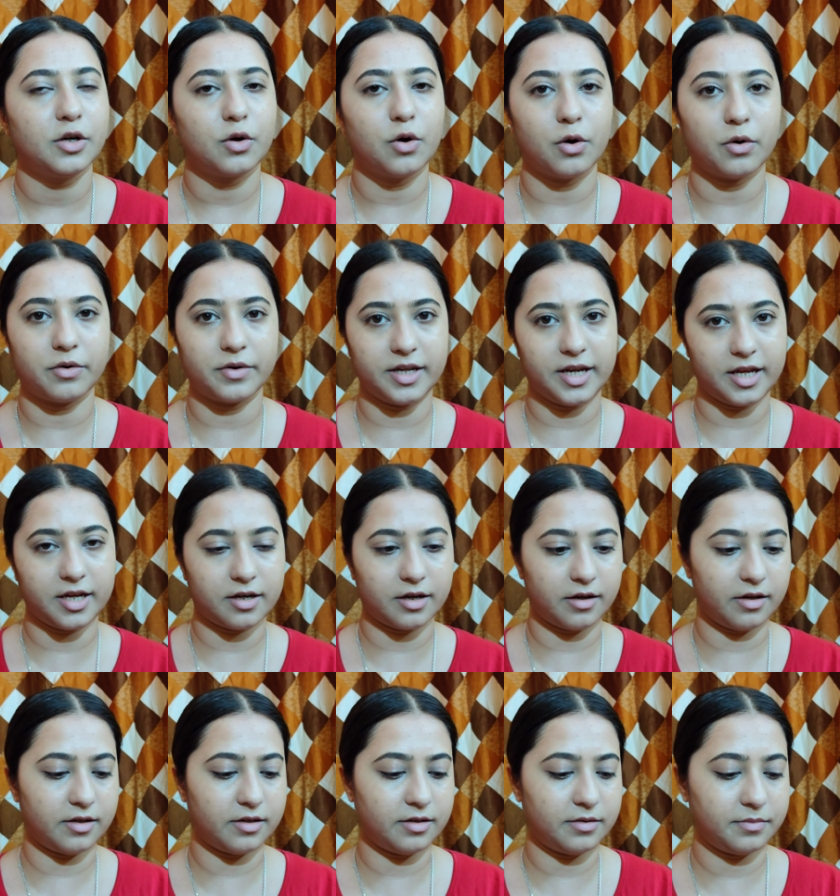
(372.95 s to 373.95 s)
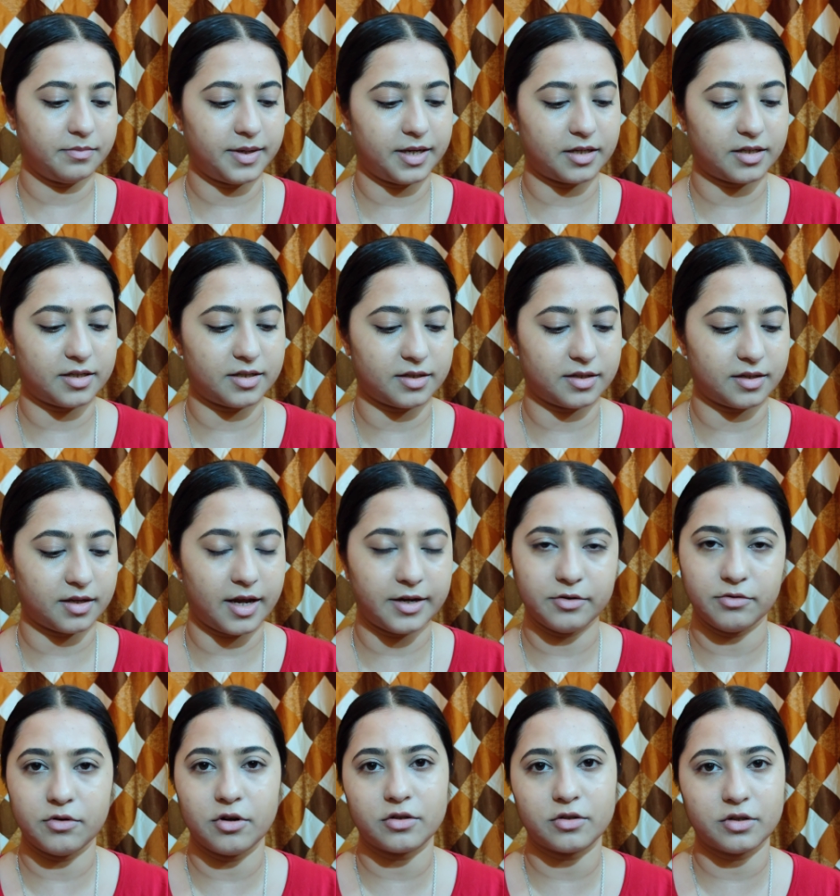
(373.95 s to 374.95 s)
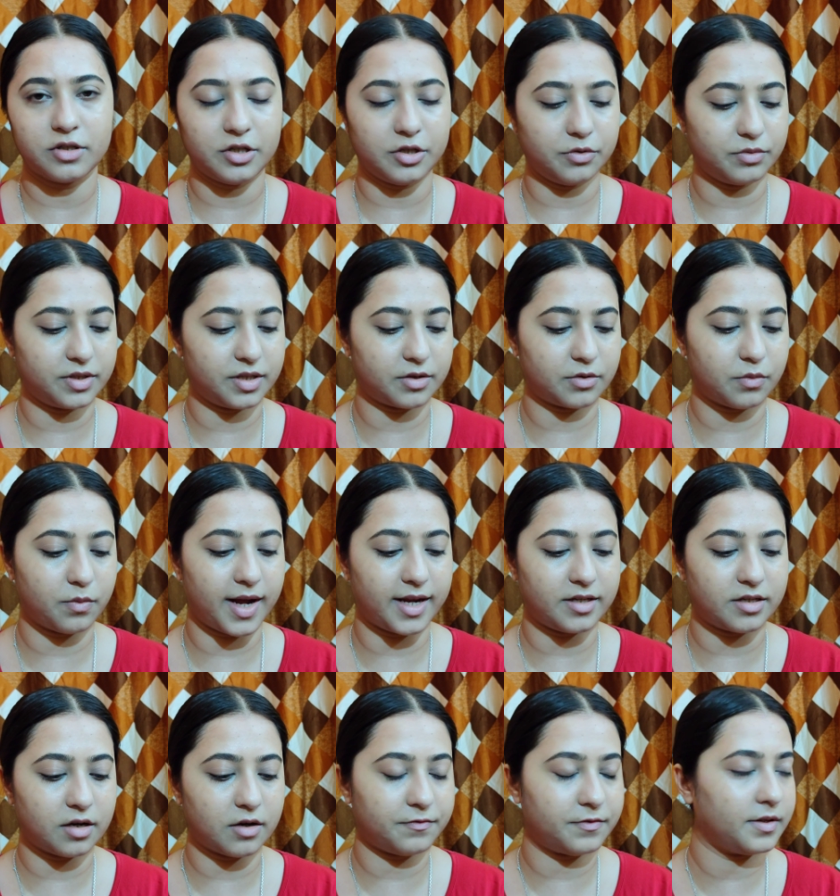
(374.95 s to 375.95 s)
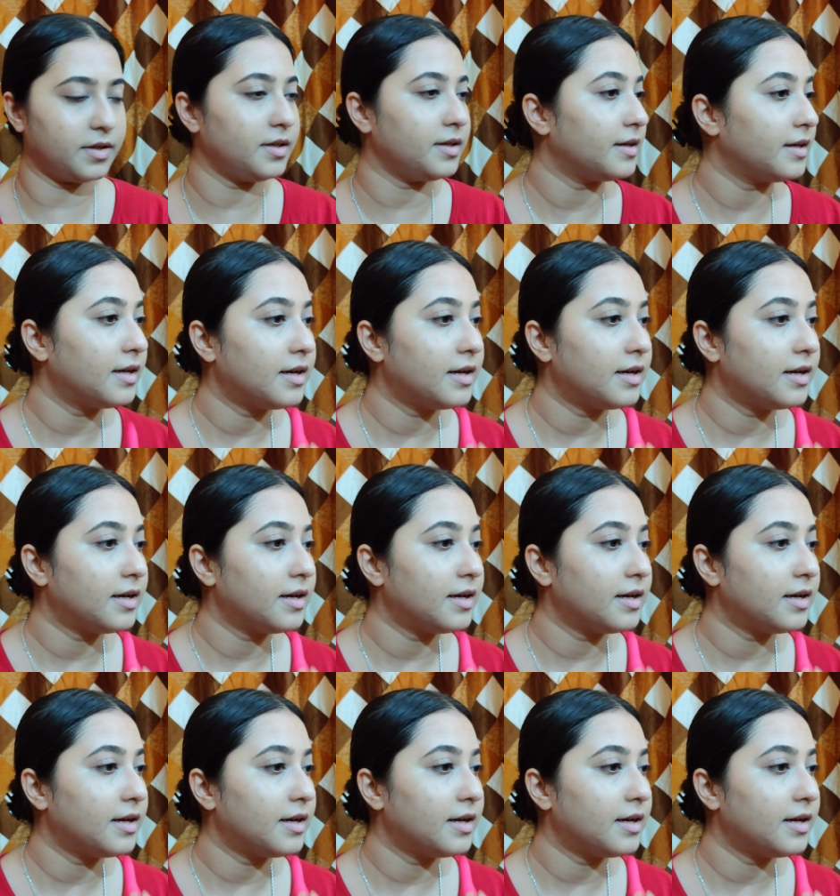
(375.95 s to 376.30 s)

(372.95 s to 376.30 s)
corally color, but I do not use it quite often.